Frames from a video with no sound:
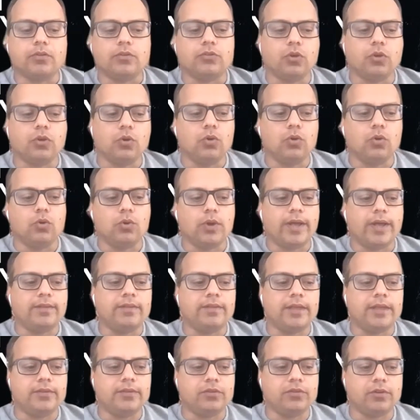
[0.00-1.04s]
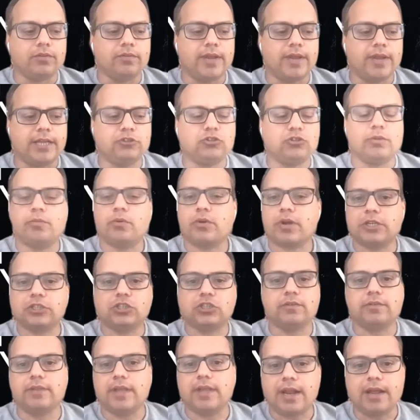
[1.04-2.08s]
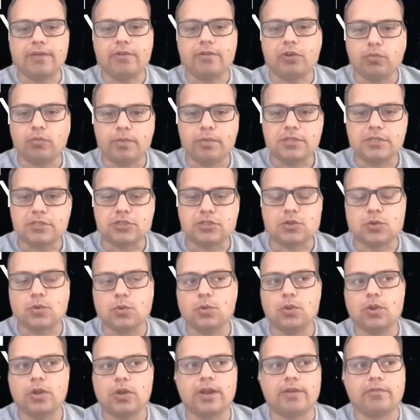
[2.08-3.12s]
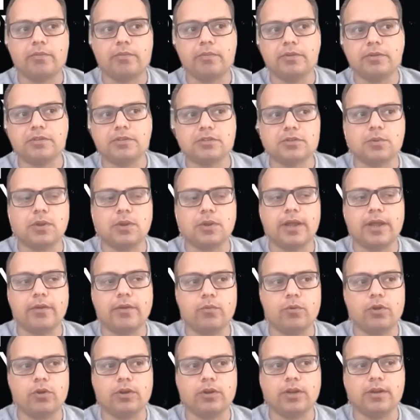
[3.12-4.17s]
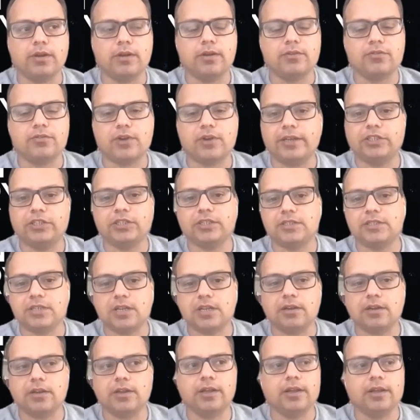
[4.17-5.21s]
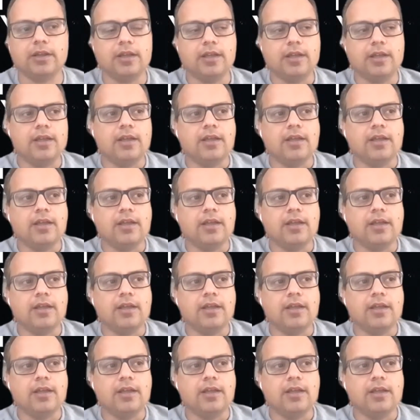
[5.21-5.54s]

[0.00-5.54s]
So as a sort of natural progression of that, I went to business school, and after business school, I worked in strategy consulting.